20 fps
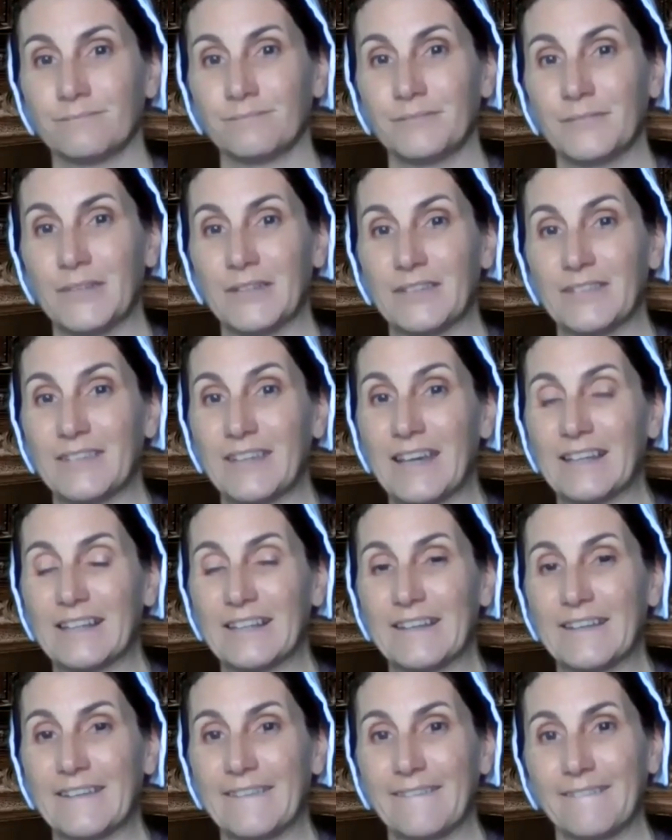But
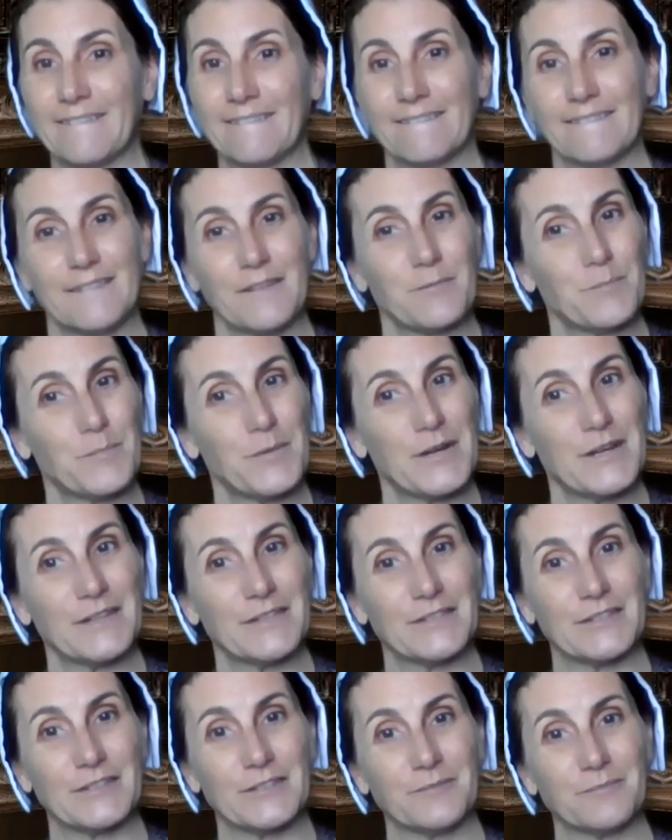sadly, in
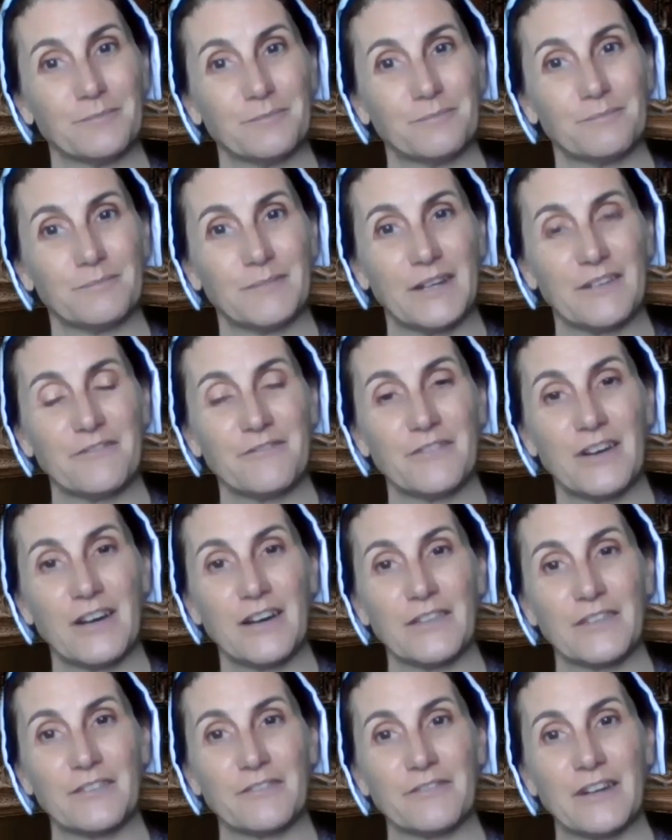person, my
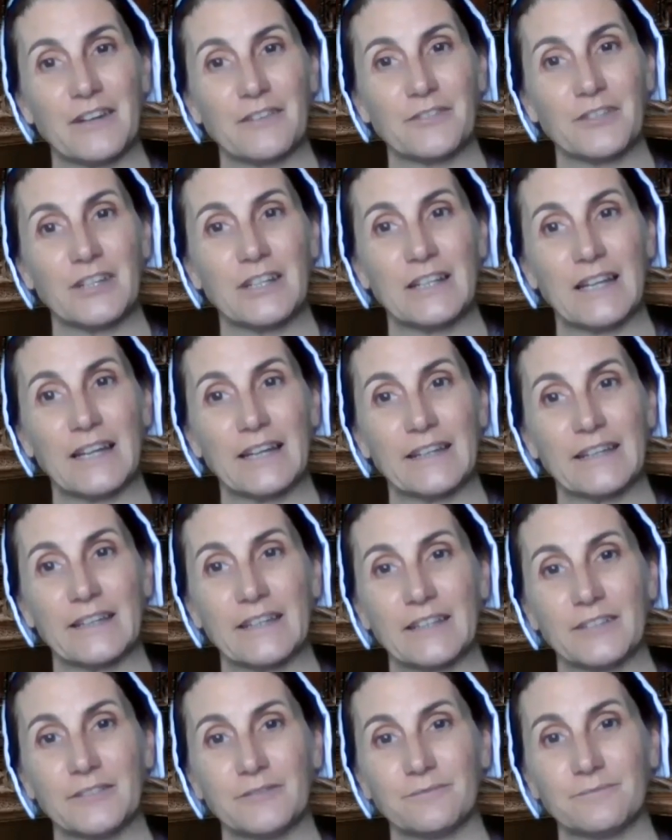father found her
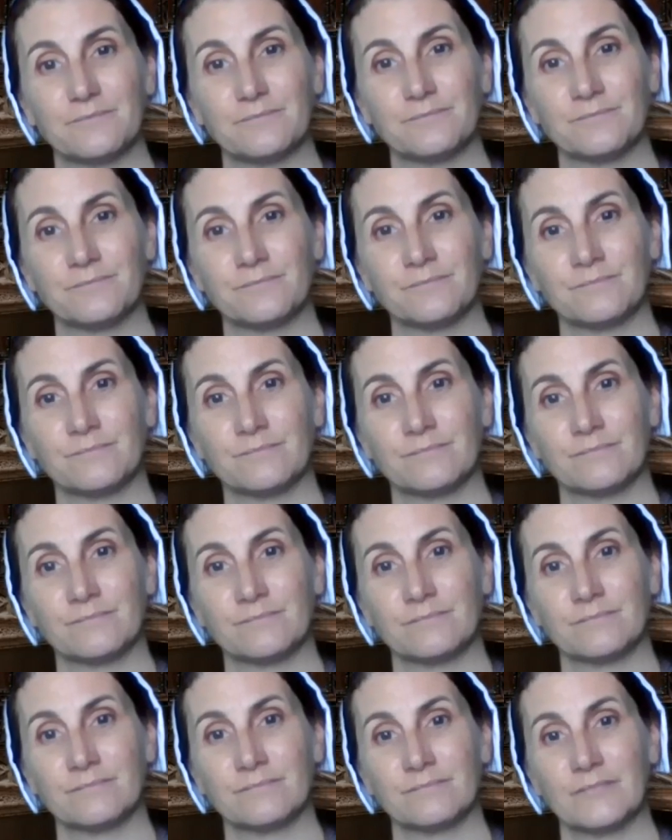lacking.
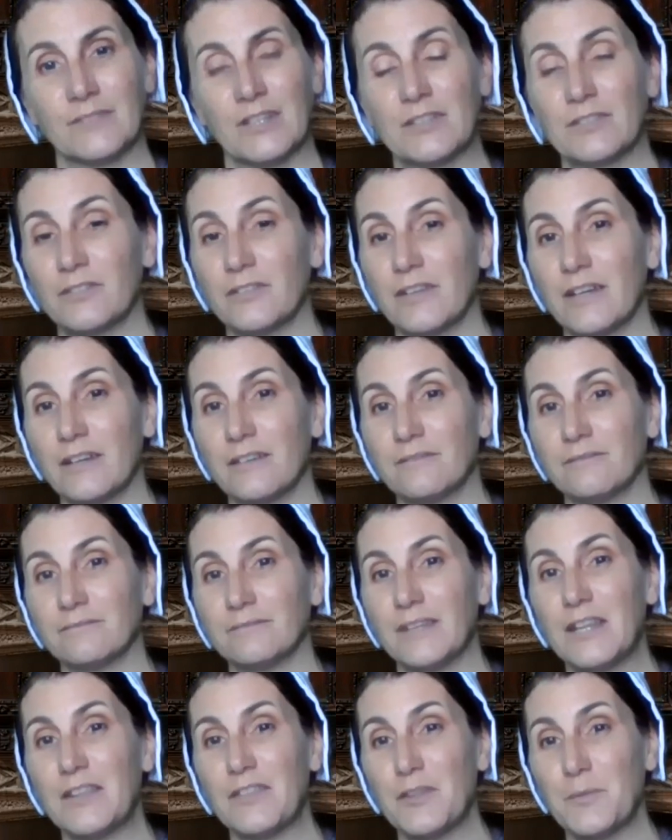And although
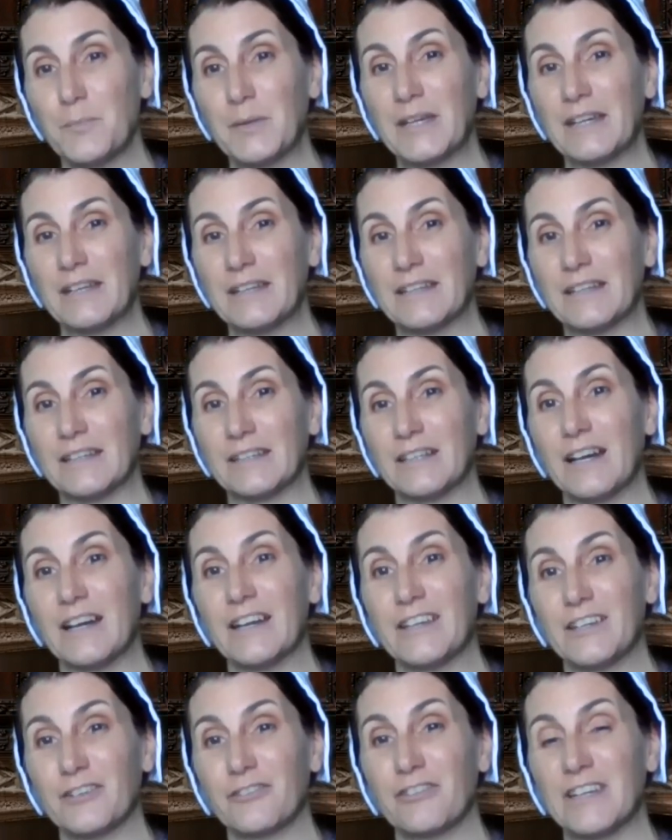in the beginning I
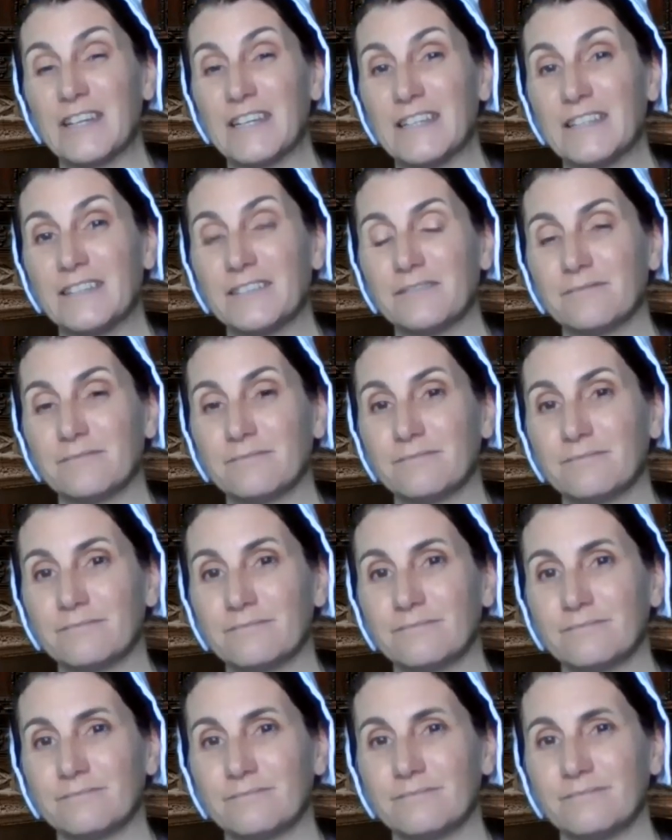agreed,
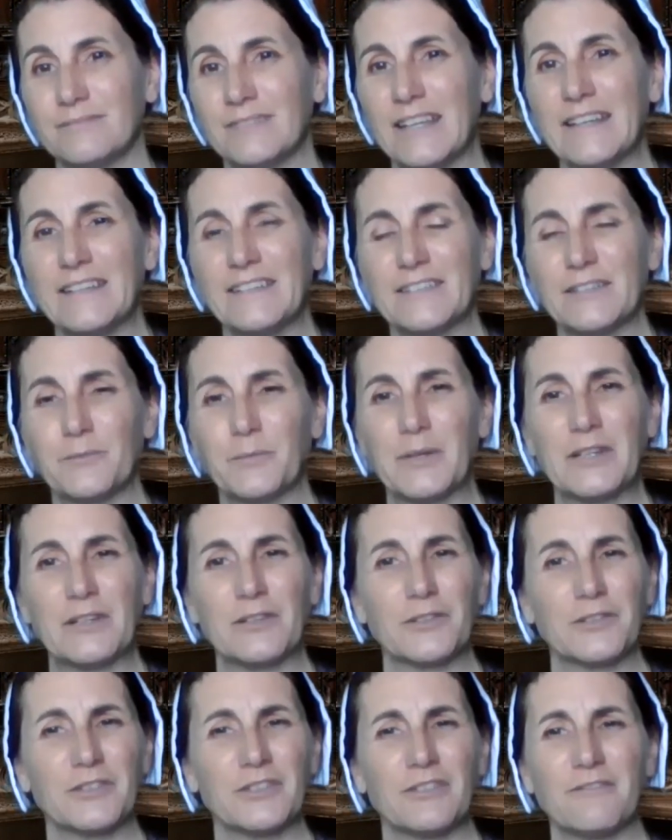later we
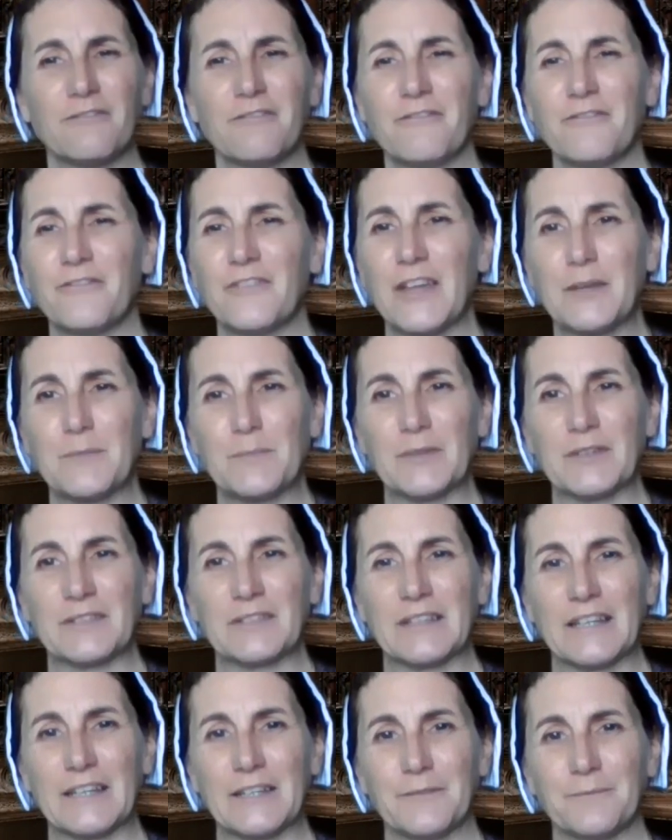got on
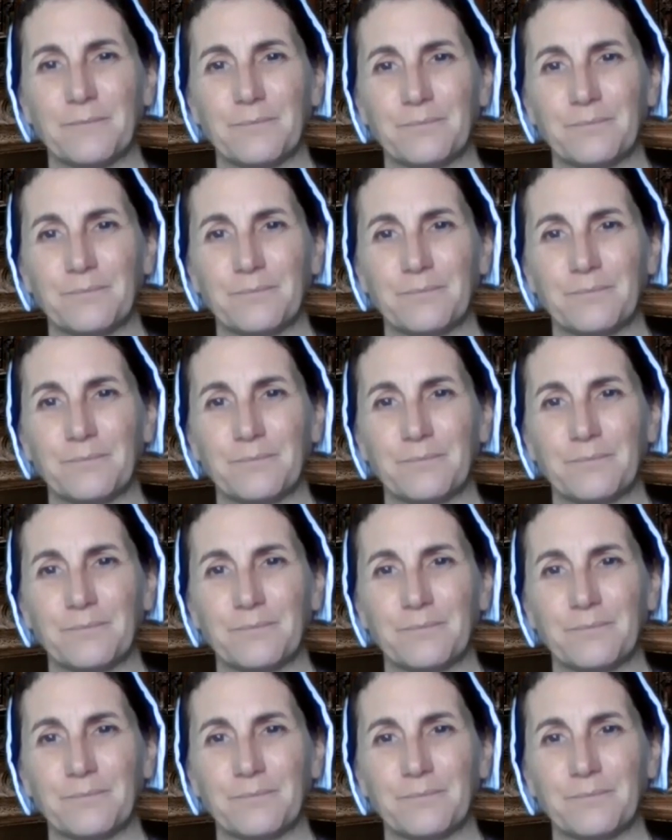famously.